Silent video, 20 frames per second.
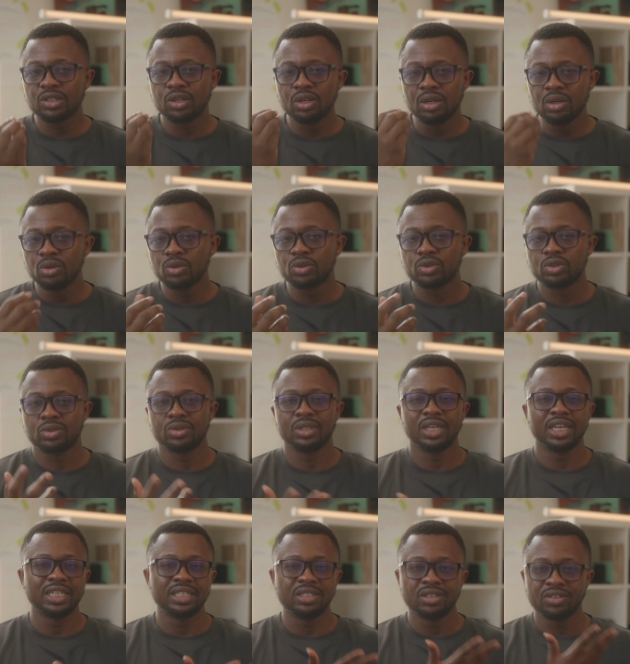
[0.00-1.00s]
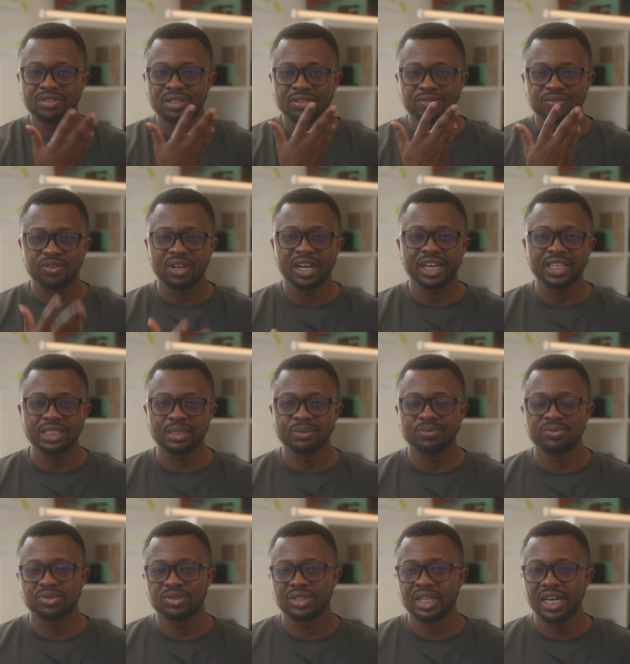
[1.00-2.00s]
look to any of the flagship
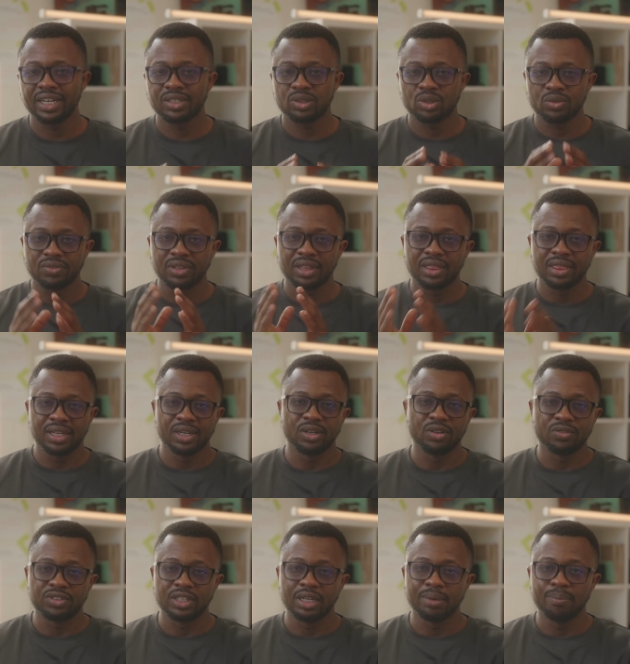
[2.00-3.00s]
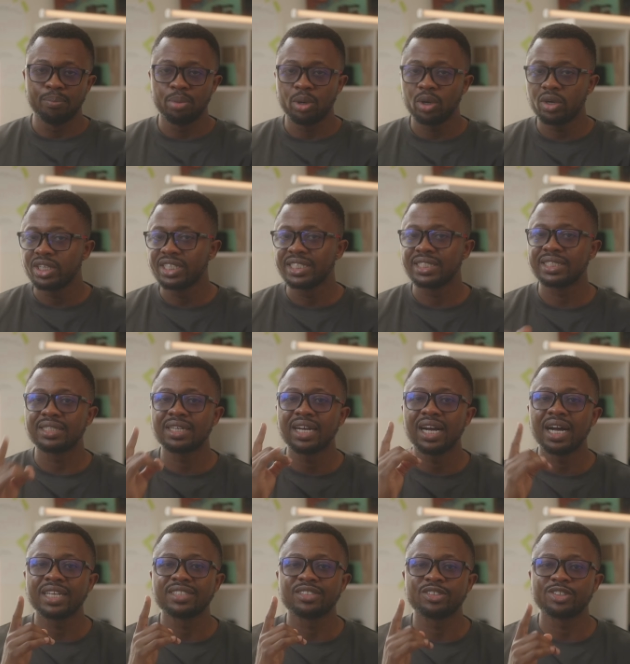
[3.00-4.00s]
phone out of the three of them, but it still
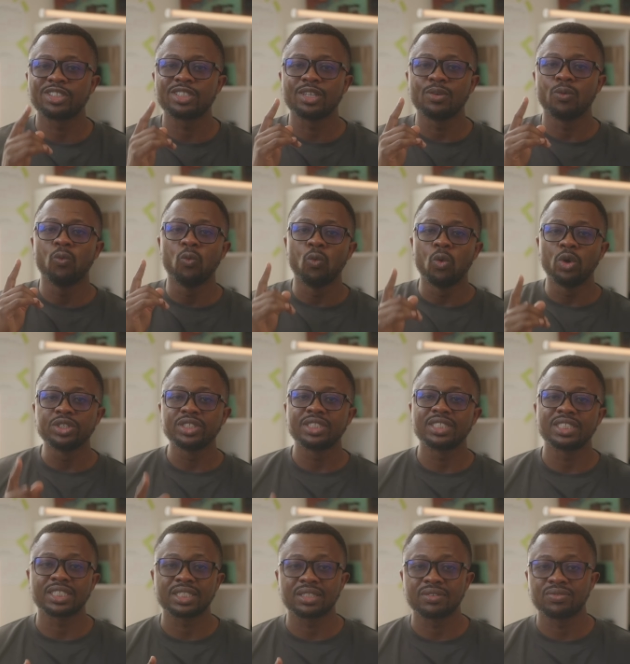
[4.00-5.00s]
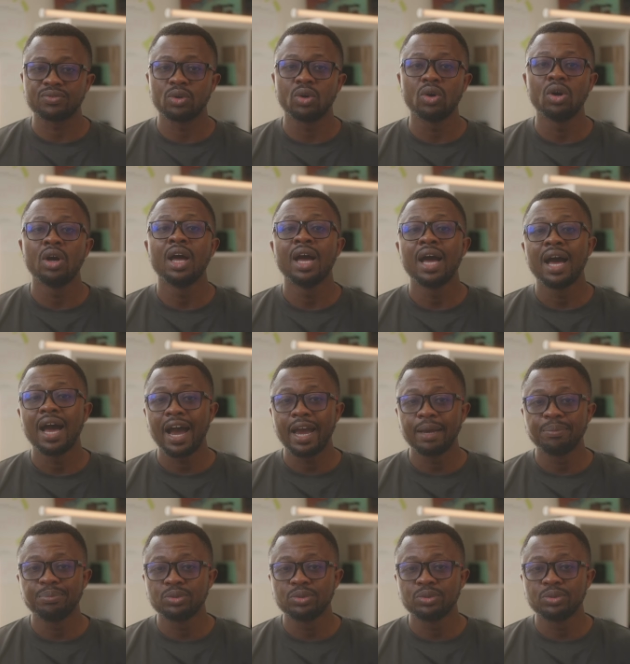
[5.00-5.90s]
has just a 164 IP